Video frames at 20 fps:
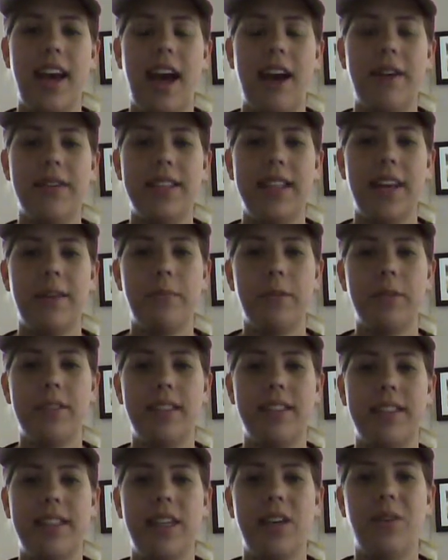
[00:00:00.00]
I was able
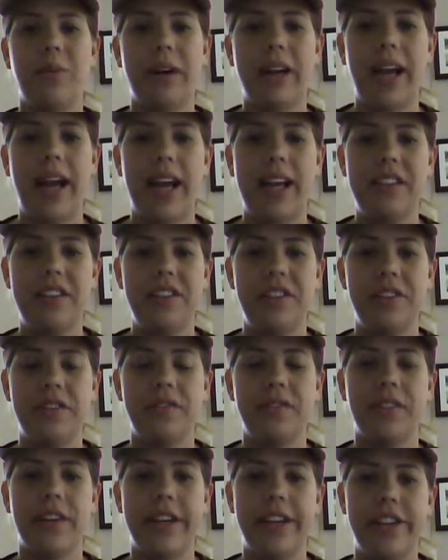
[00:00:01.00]
to see what I had to do
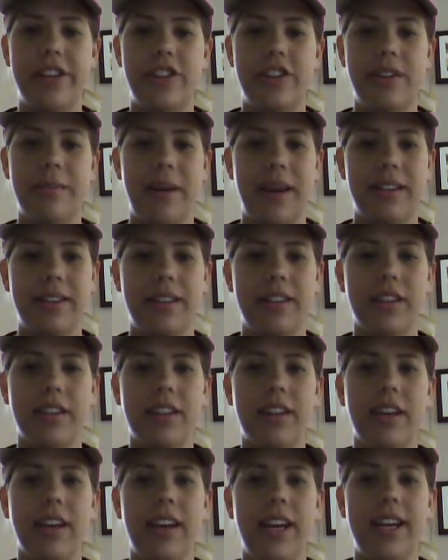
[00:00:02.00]
for each
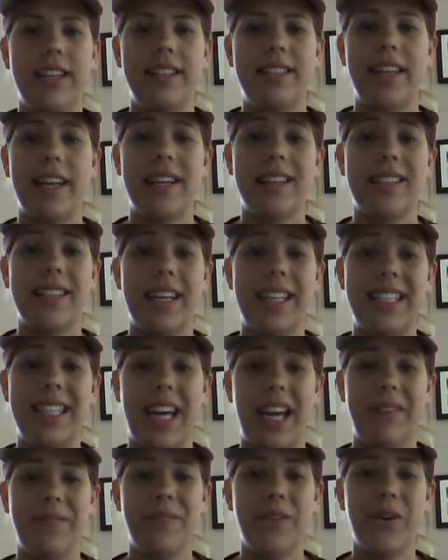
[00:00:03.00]
semester and set aside
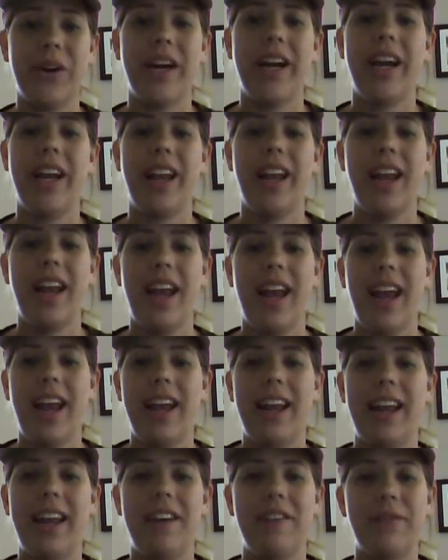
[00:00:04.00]
time for it,
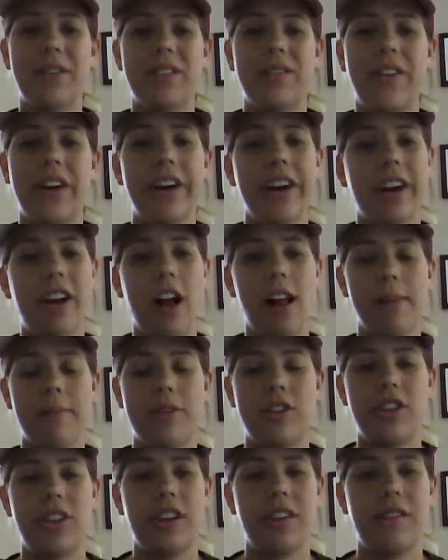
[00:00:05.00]
and it was a very
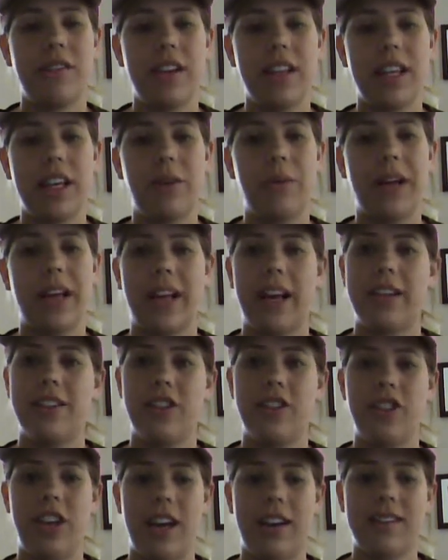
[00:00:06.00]
accomplishing feeling when I got
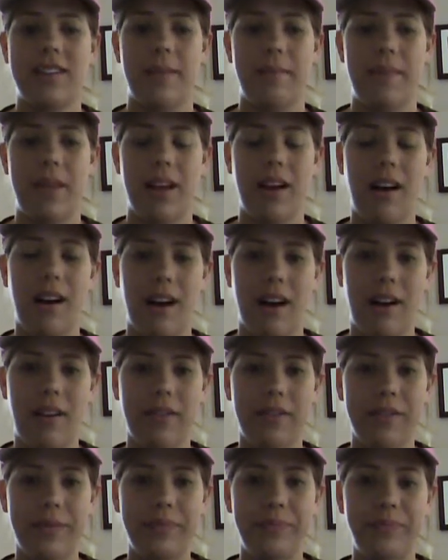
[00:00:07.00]
to check something
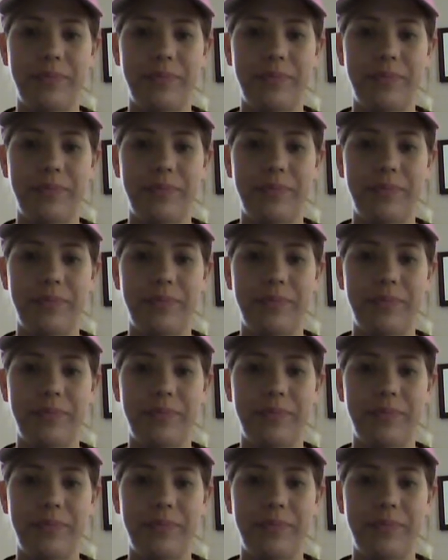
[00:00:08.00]
off.